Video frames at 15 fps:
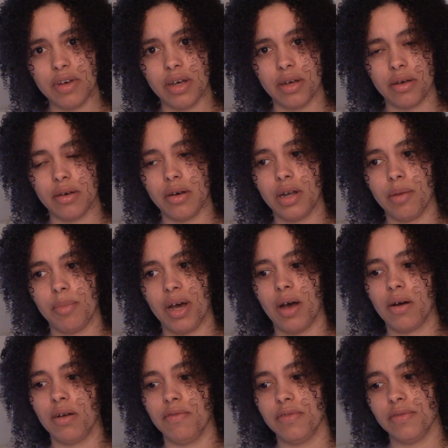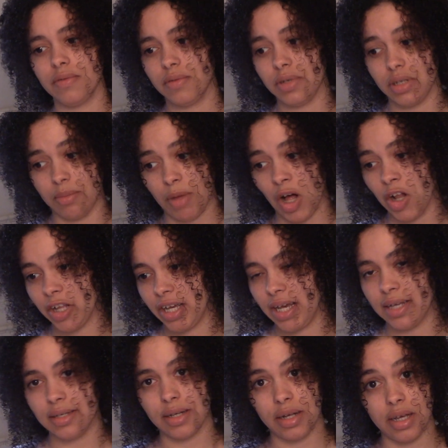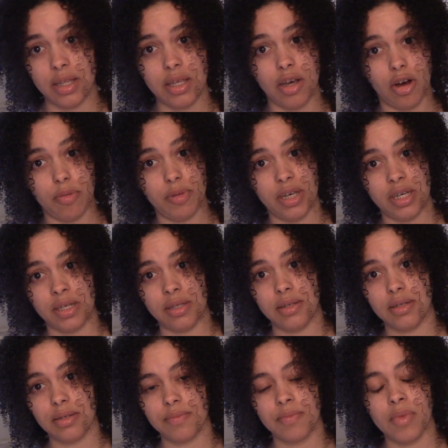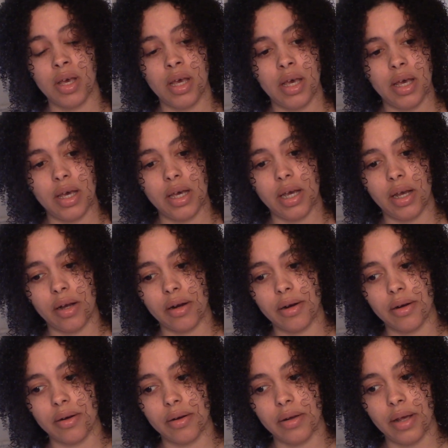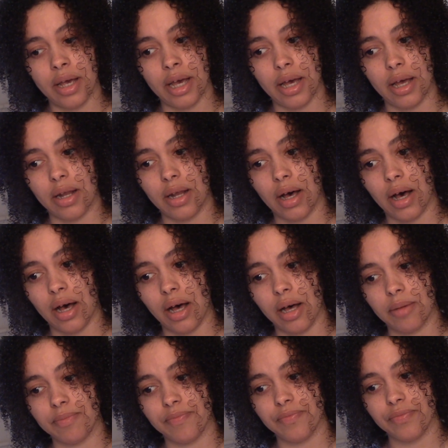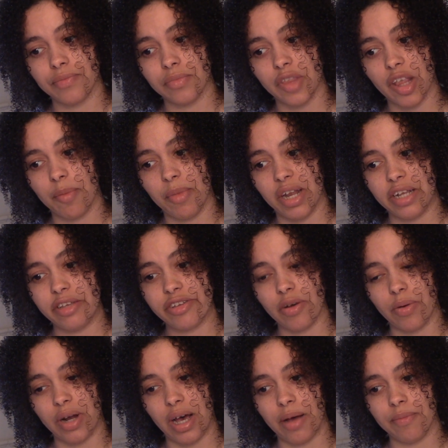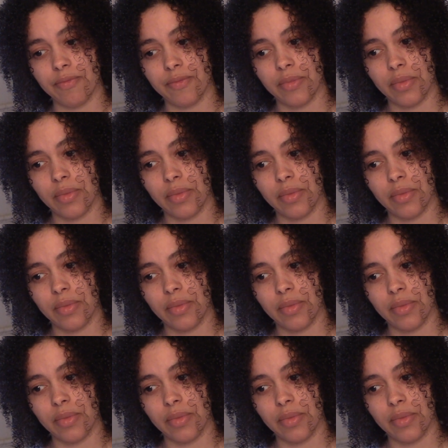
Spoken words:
good amount of Somalians and Ethiopians here in Minnesota.